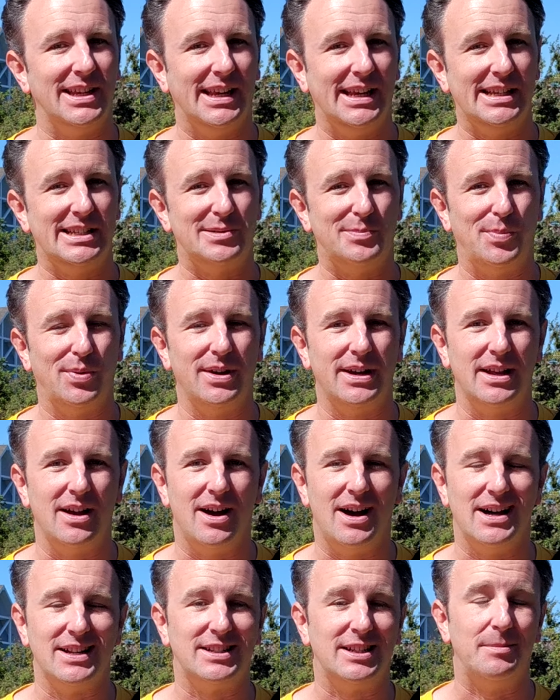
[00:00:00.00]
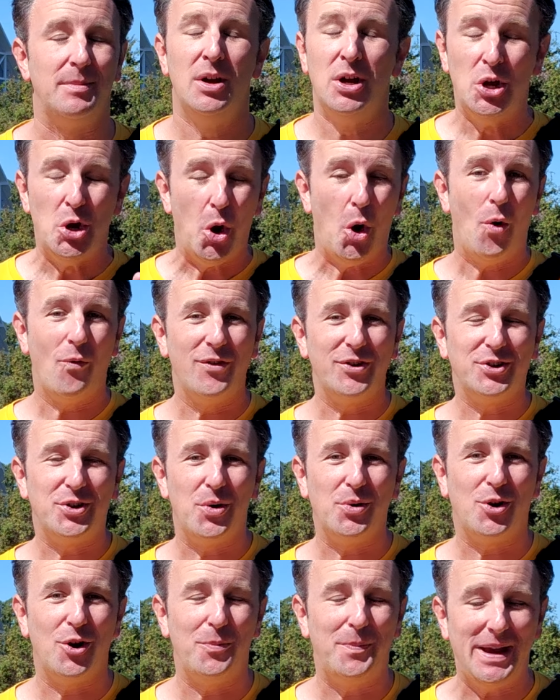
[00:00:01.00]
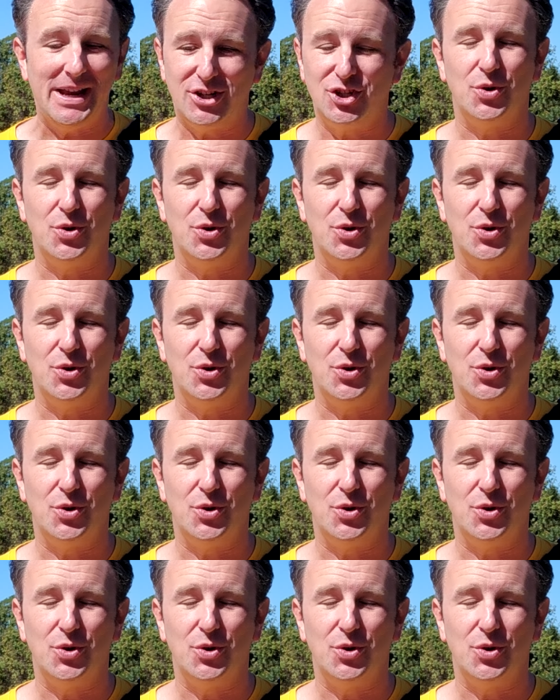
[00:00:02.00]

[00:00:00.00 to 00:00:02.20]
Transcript: It's pretty awesome. Over in Cocoa Beach,